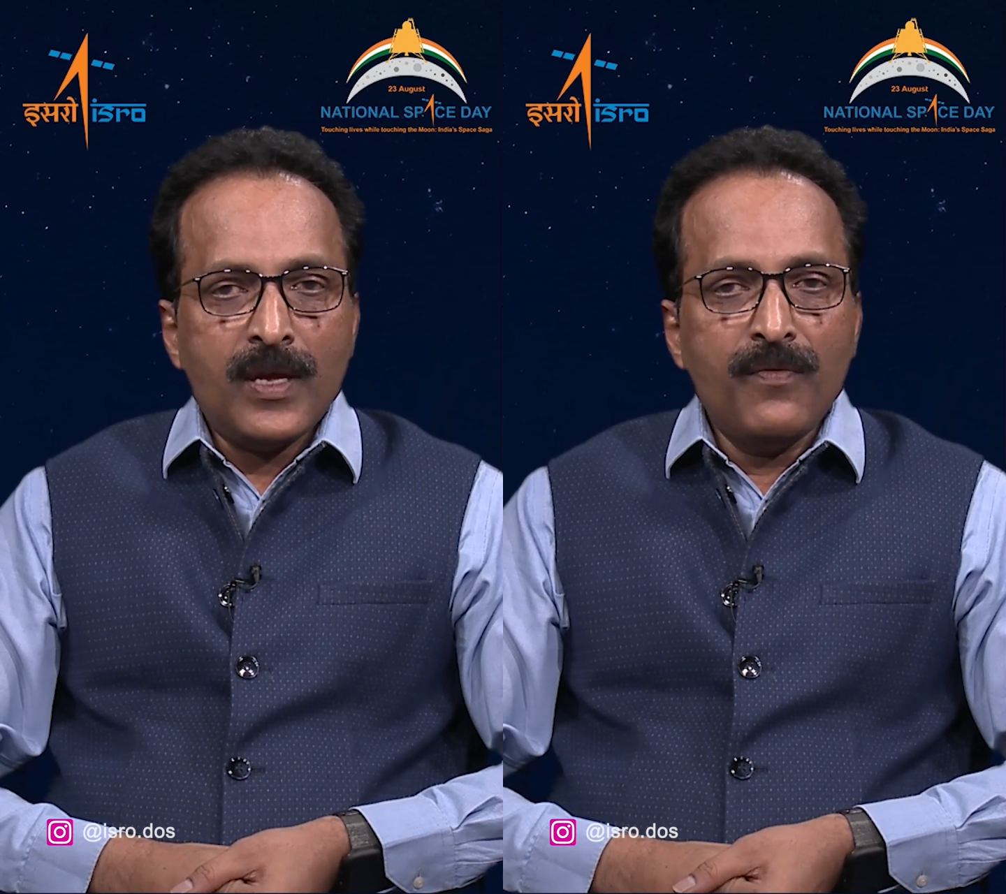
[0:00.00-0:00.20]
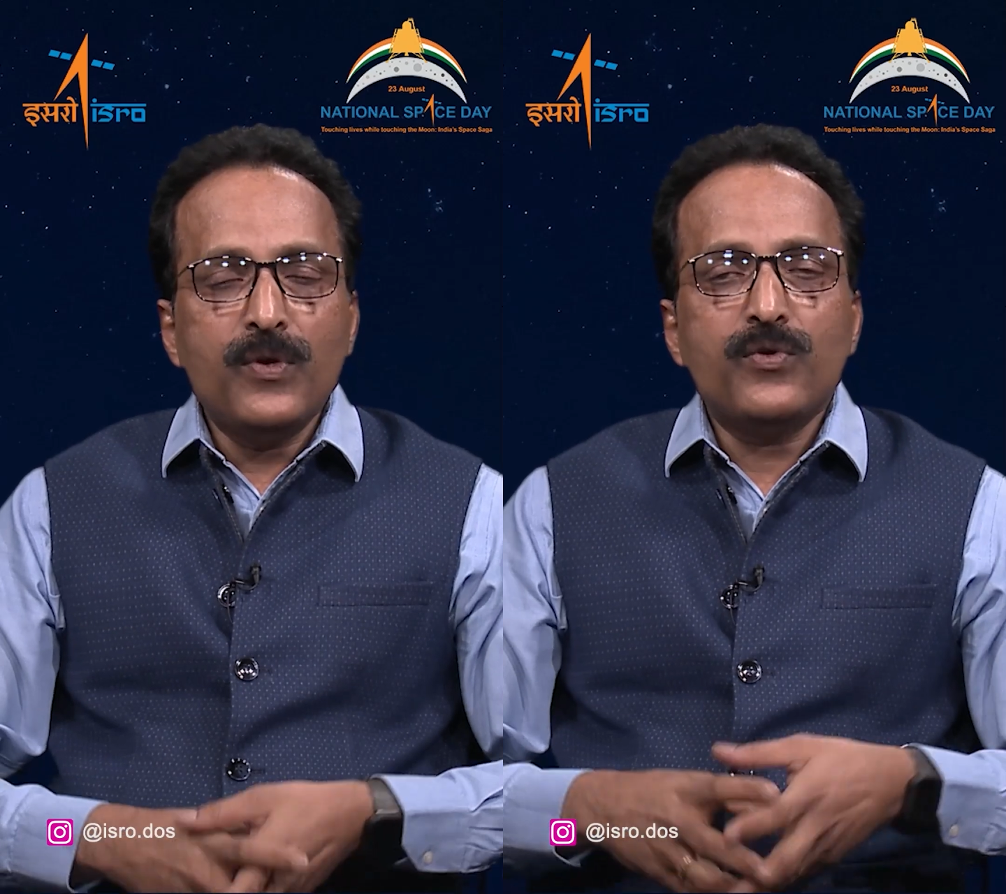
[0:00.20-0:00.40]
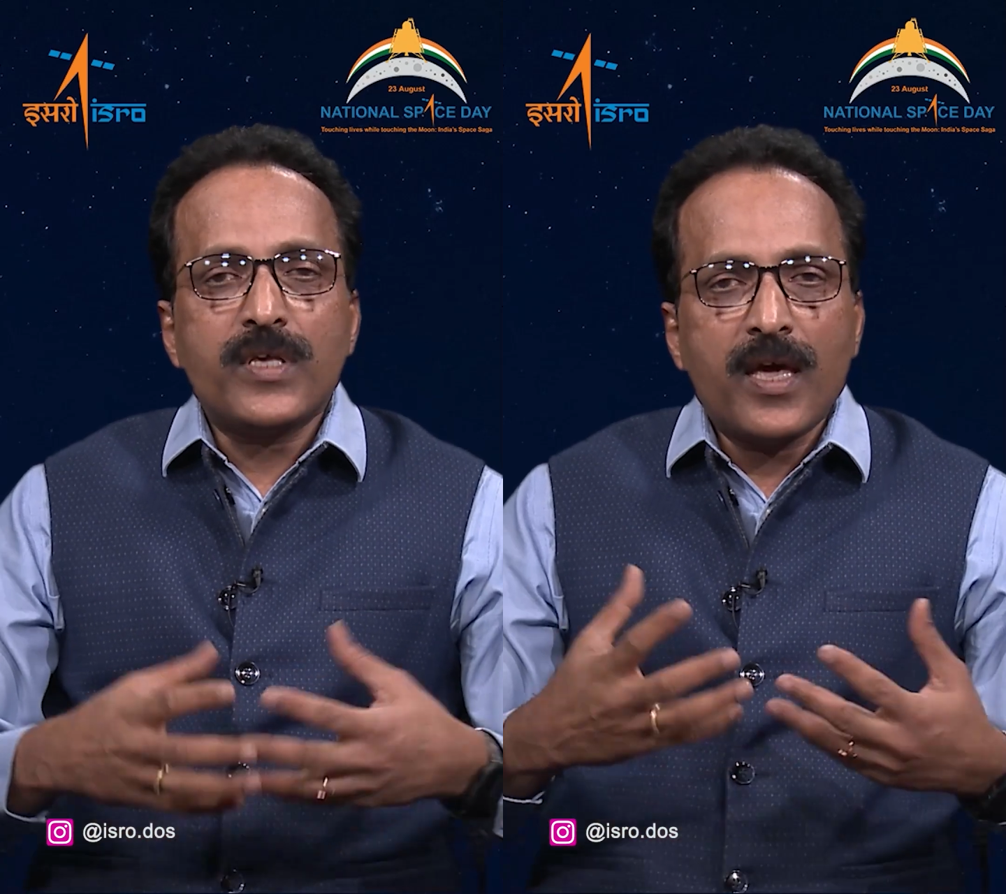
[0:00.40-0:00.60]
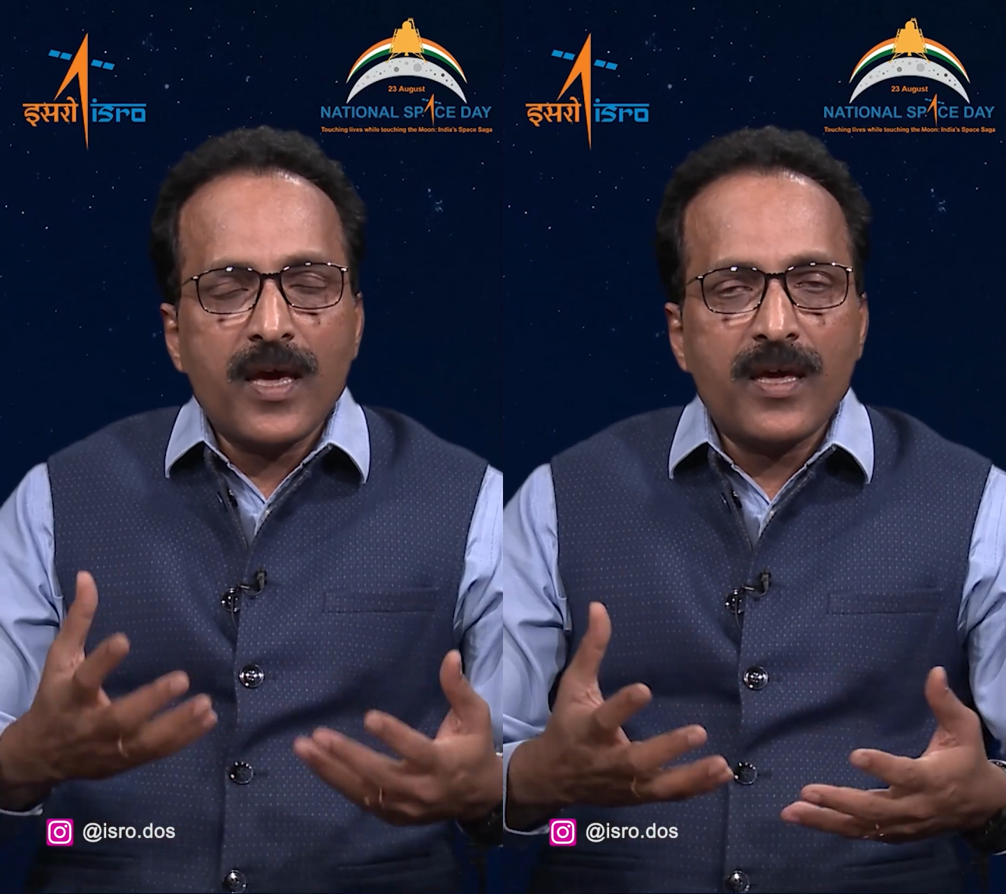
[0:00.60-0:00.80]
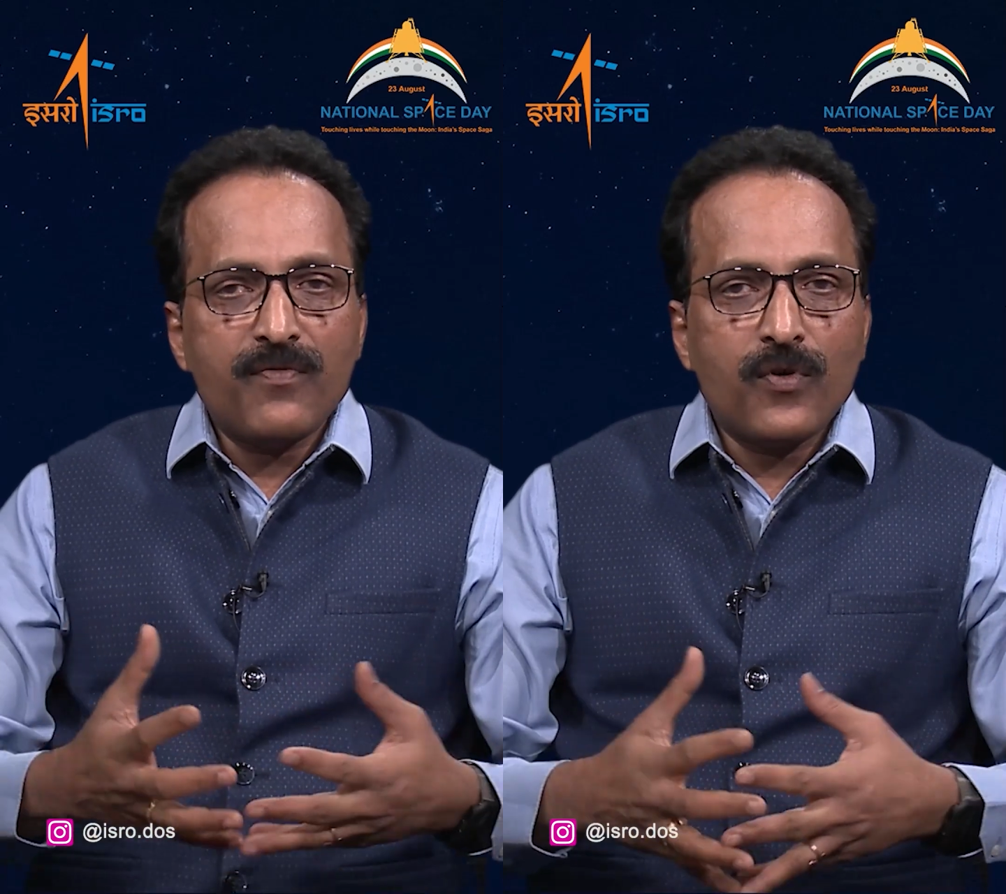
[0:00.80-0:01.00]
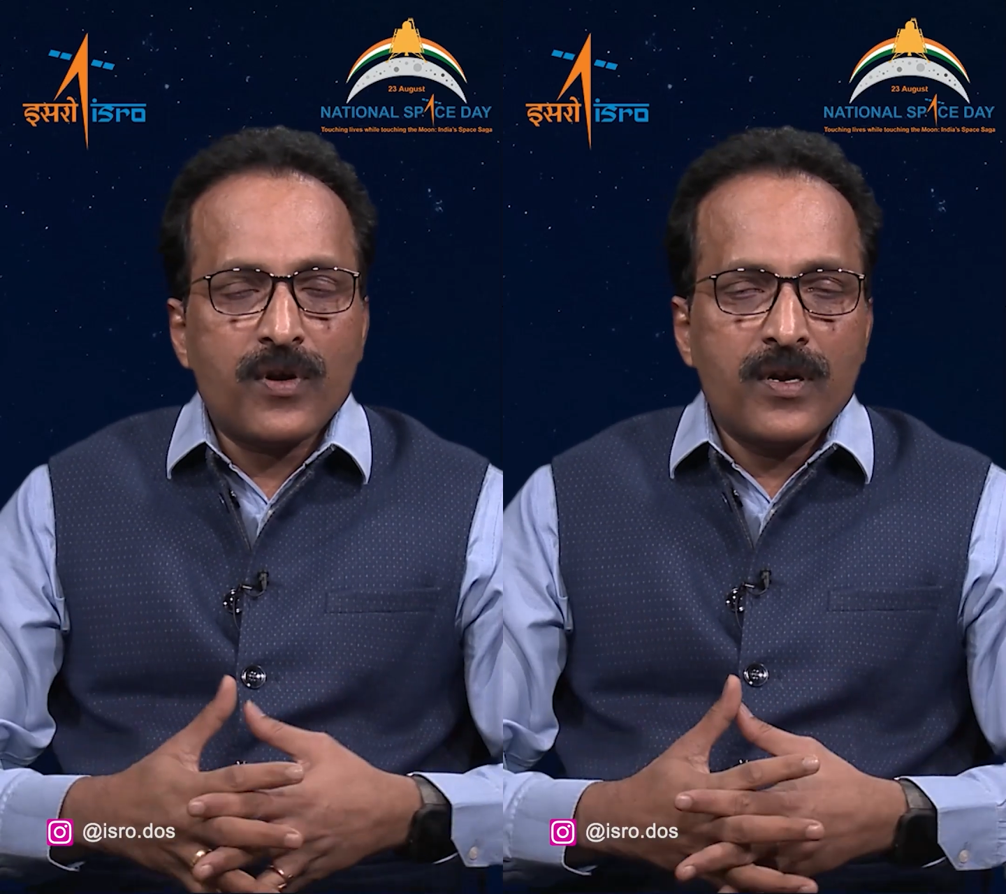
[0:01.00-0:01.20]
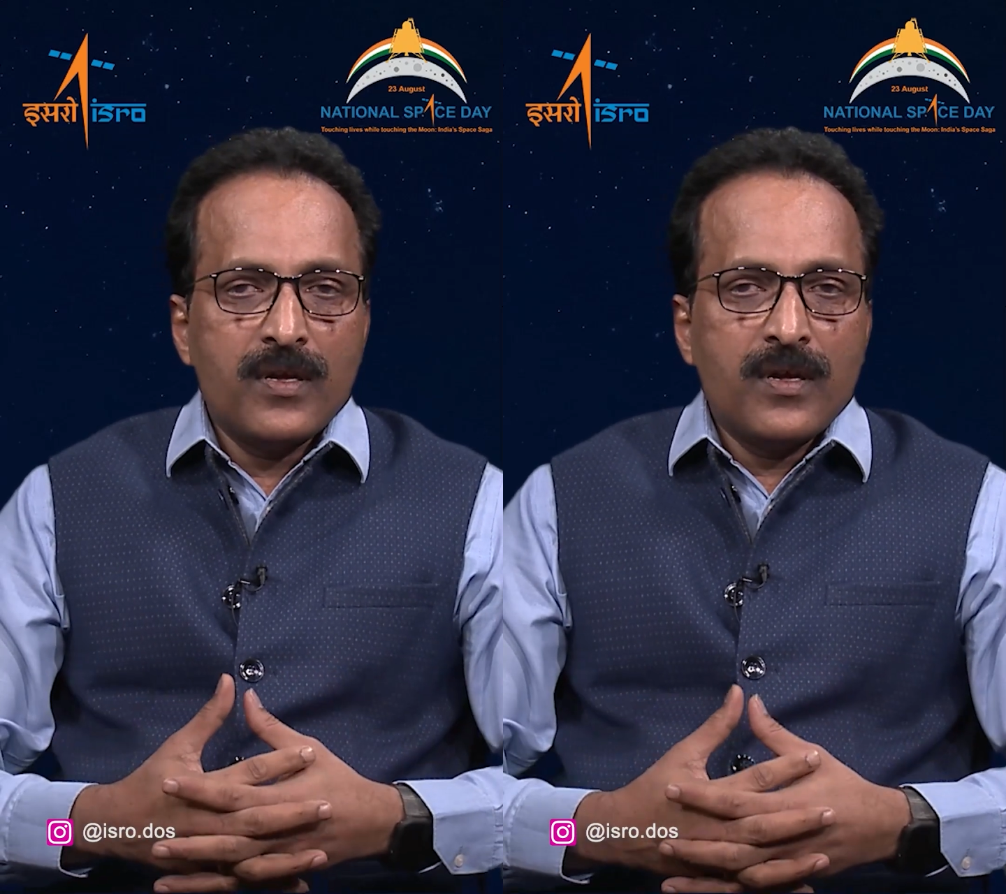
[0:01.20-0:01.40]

We use AI for